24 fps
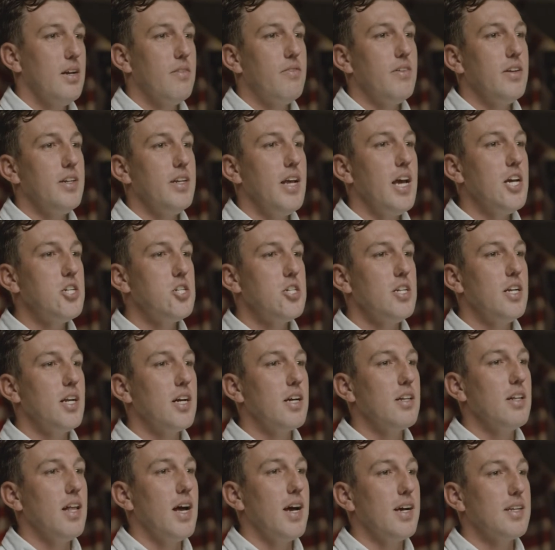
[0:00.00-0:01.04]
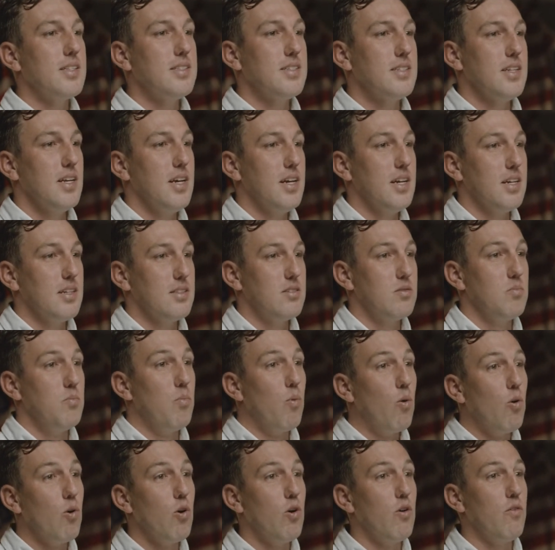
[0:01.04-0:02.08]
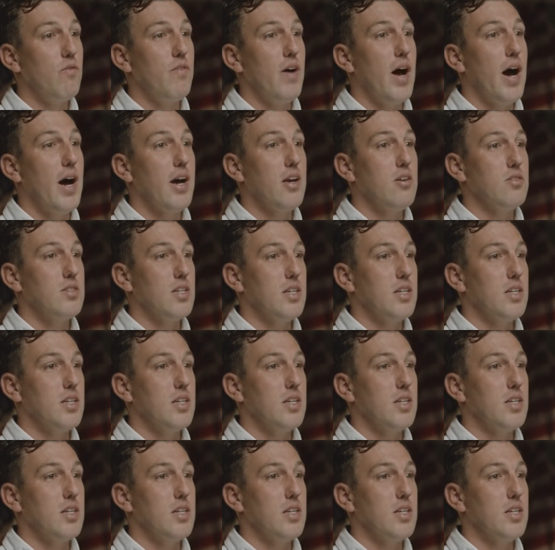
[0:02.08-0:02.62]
if a nation neglects its moral values,